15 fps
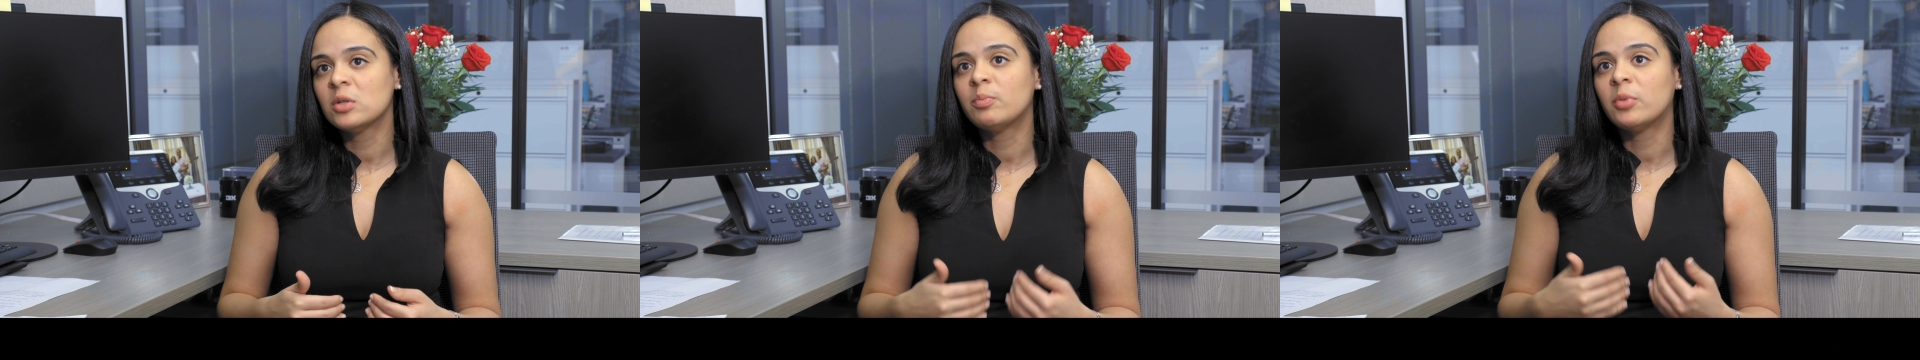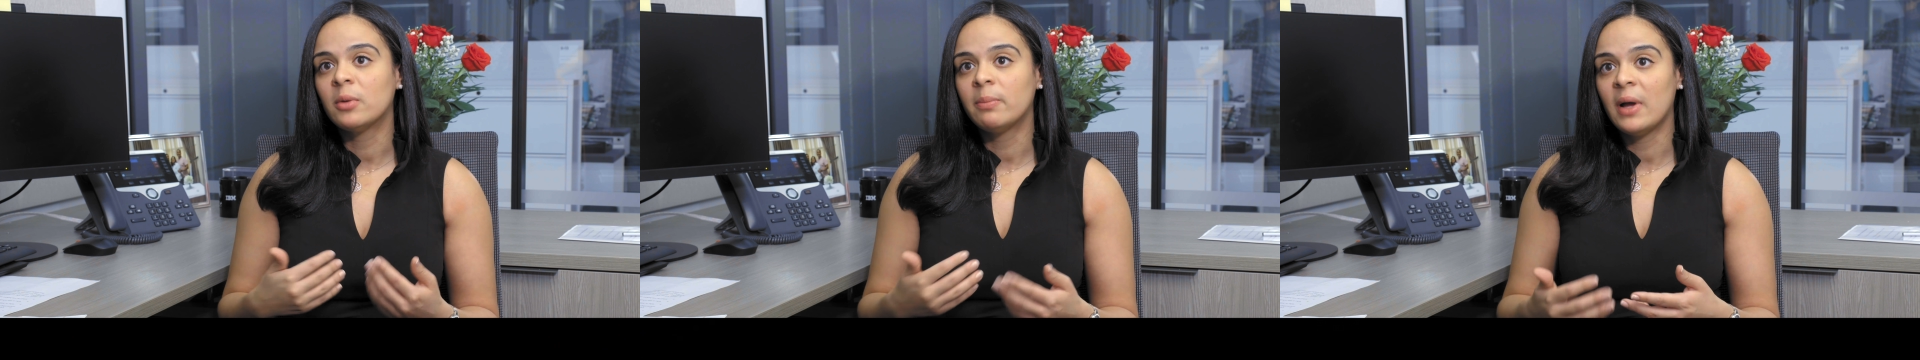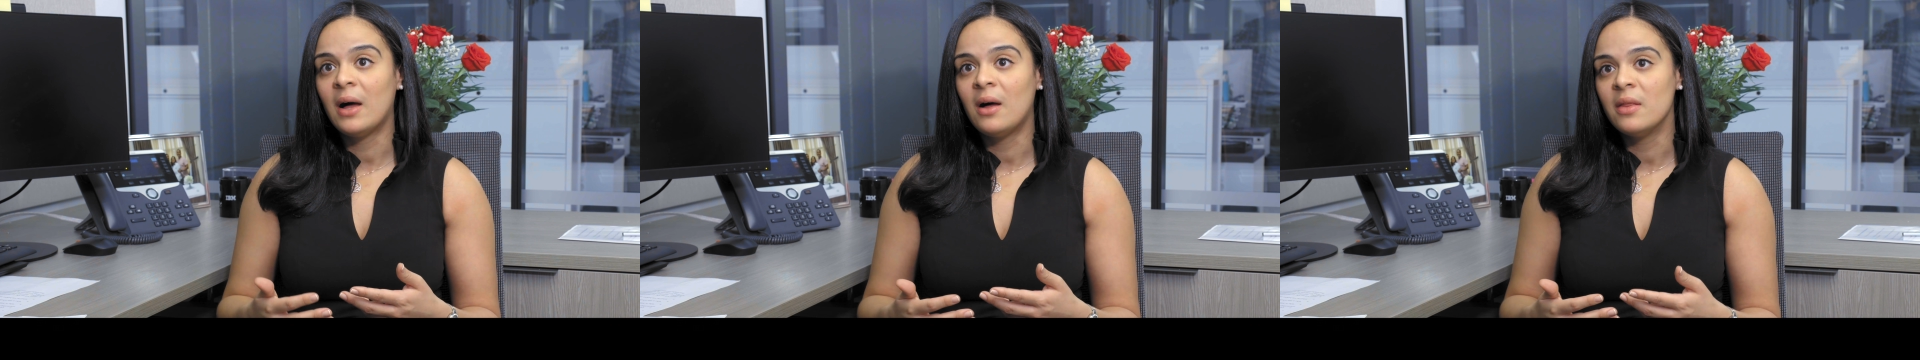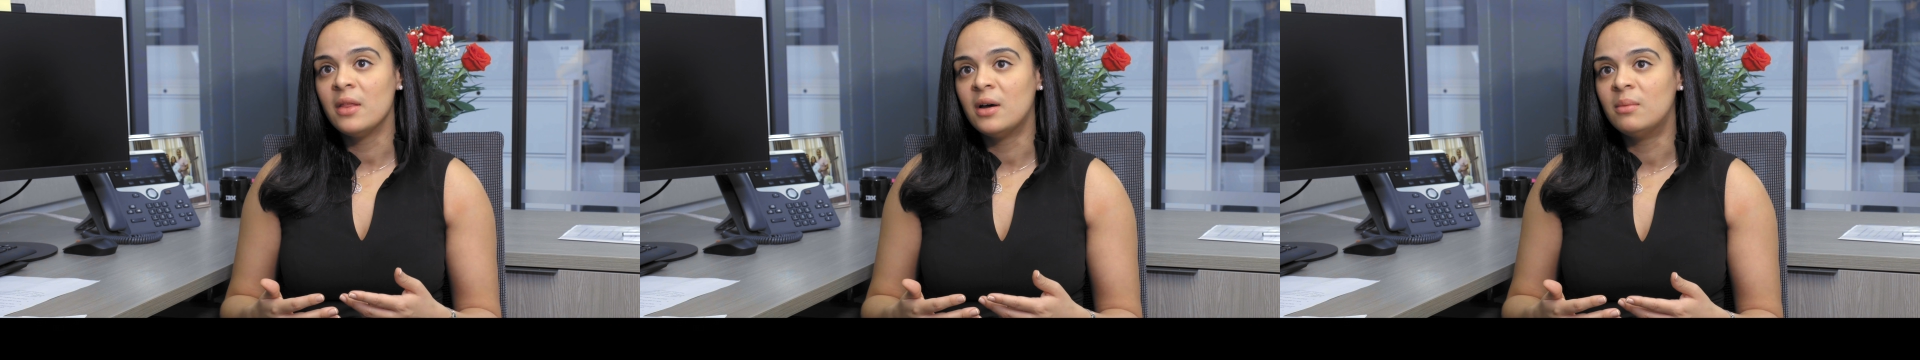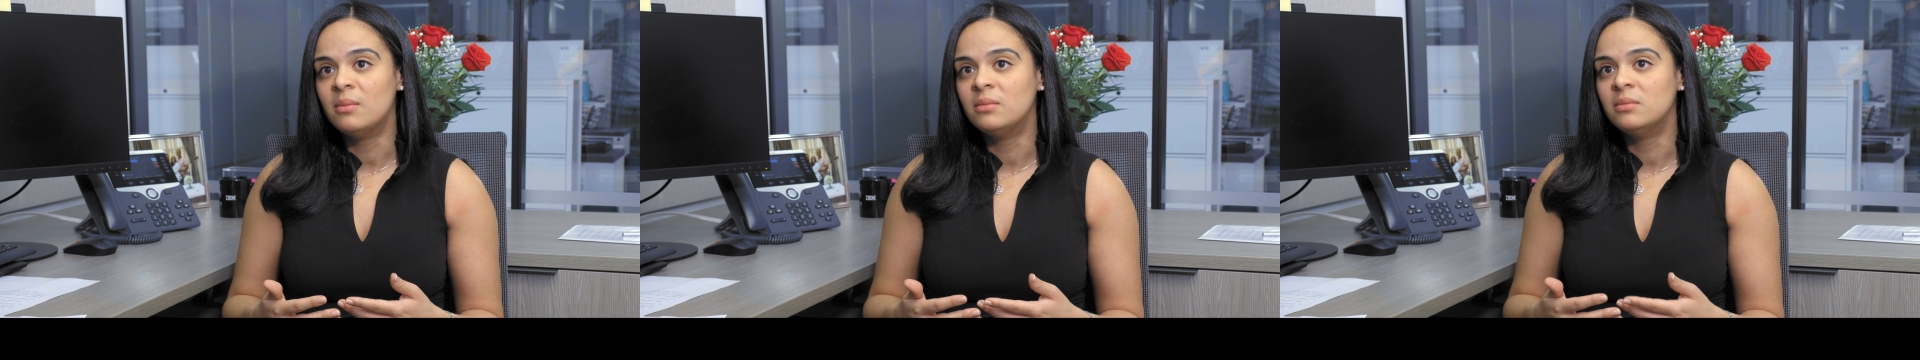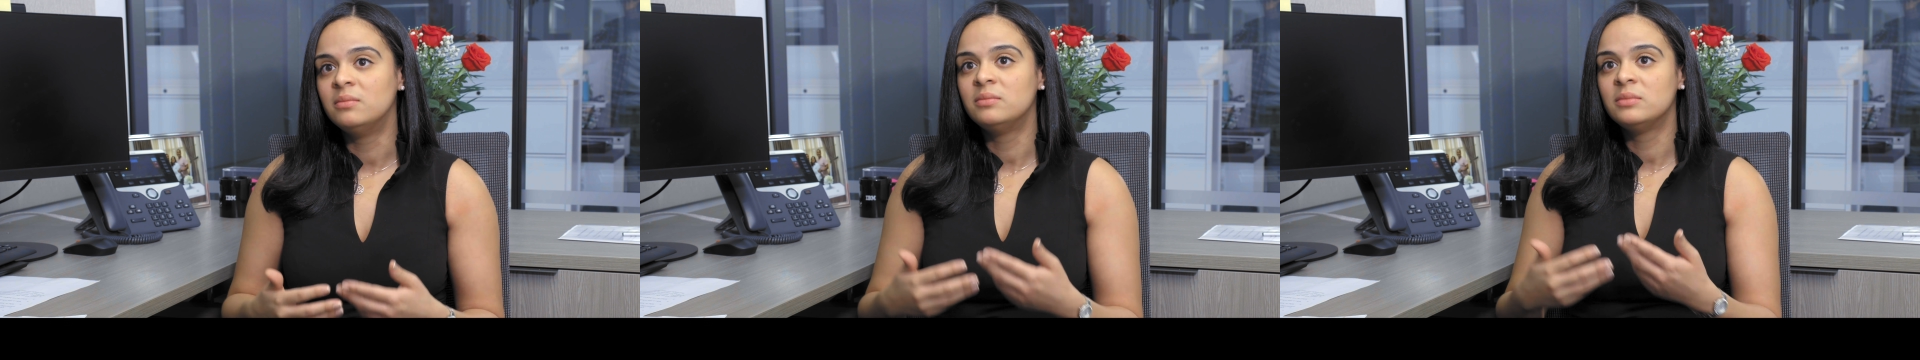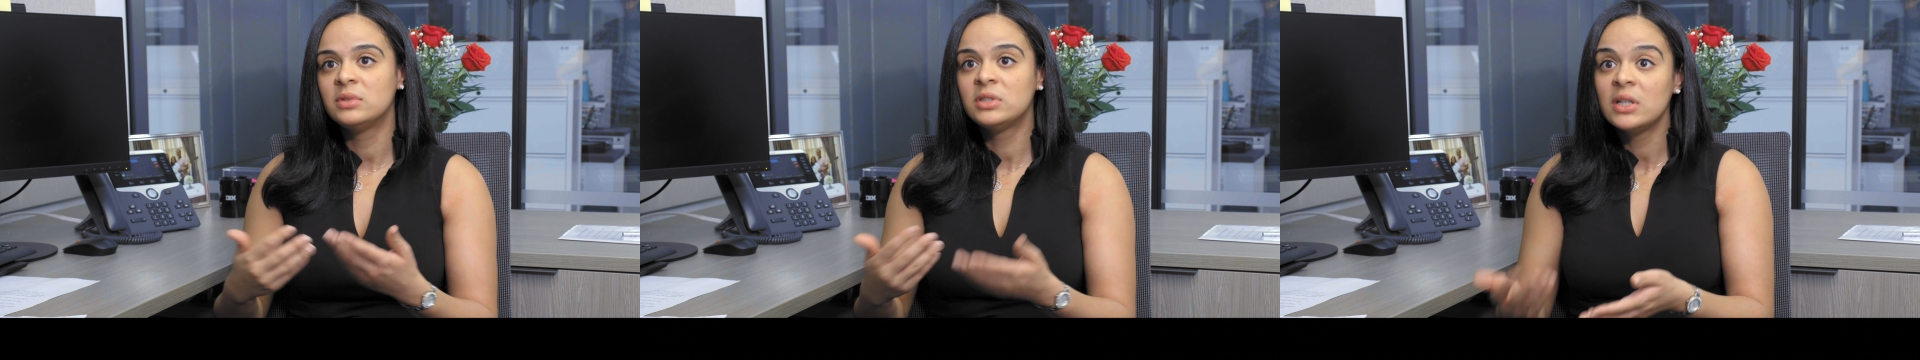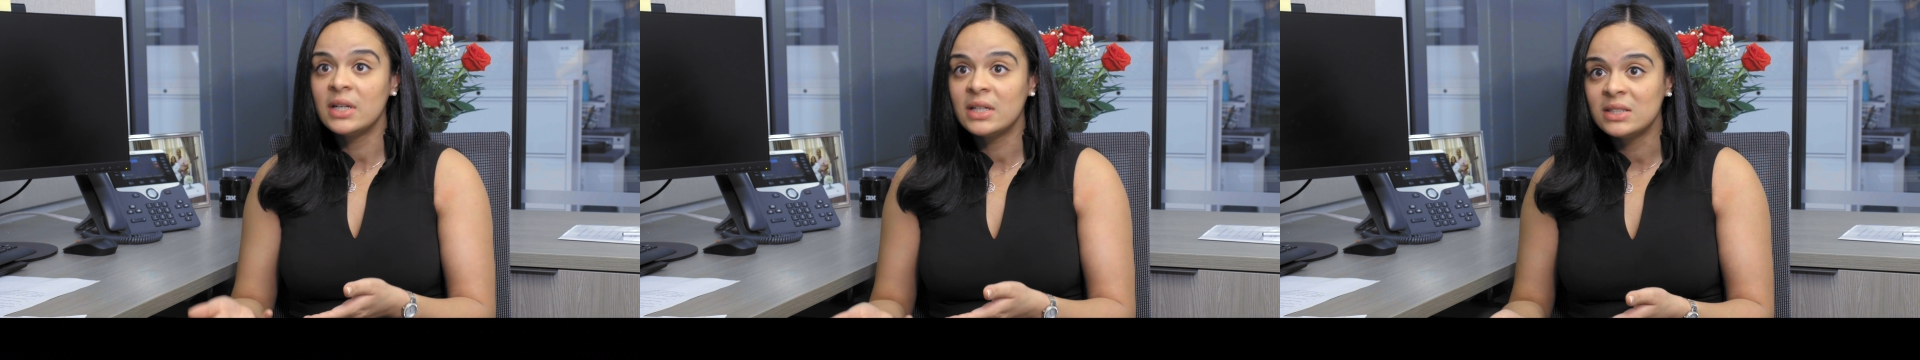to propel them
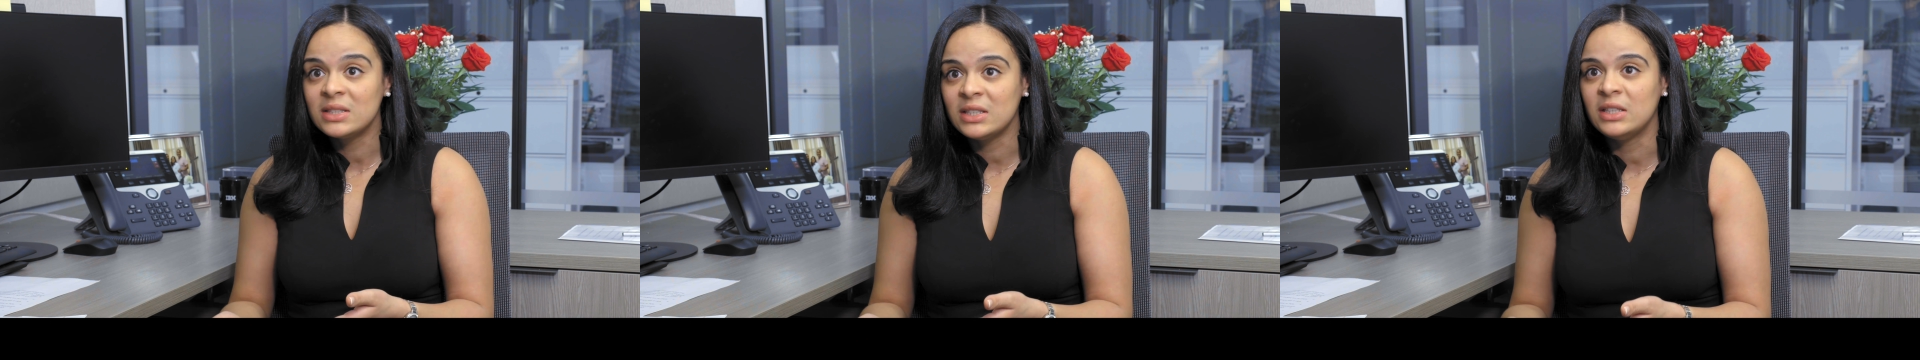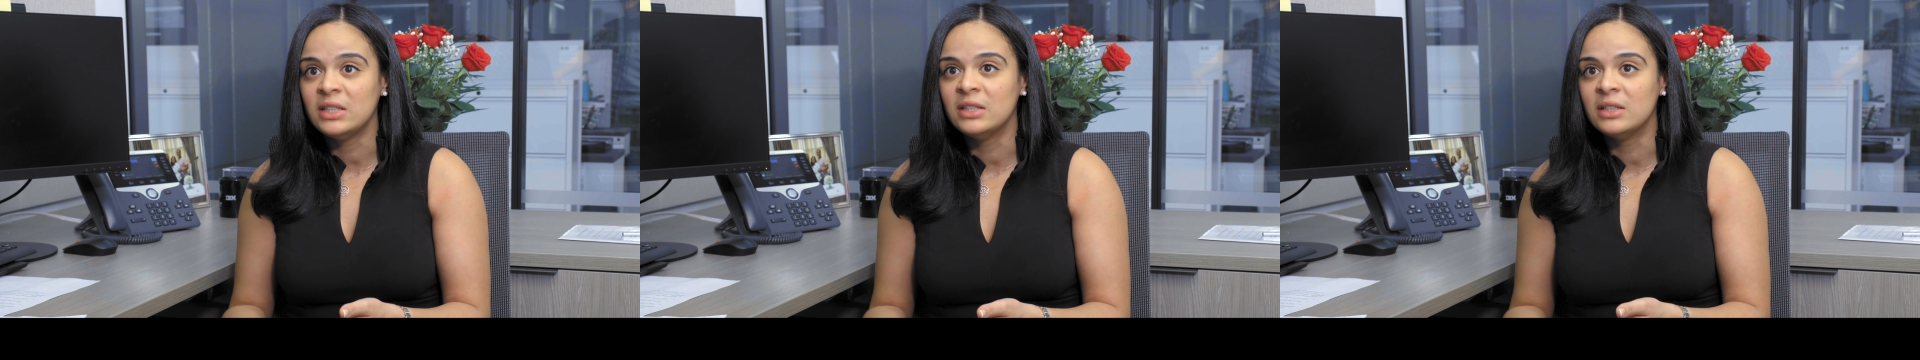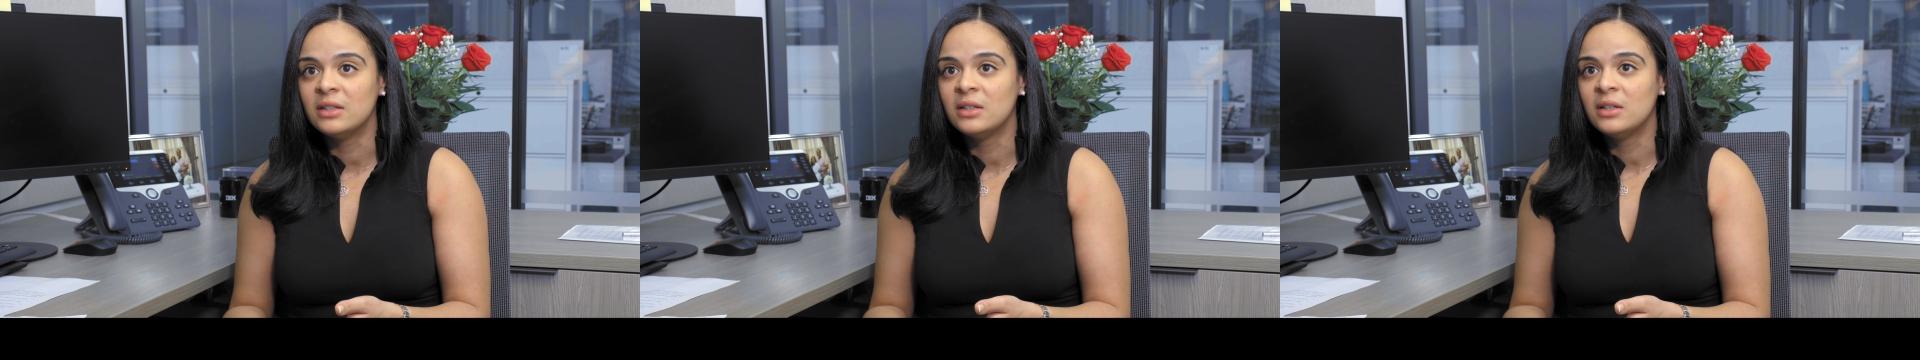to exceed.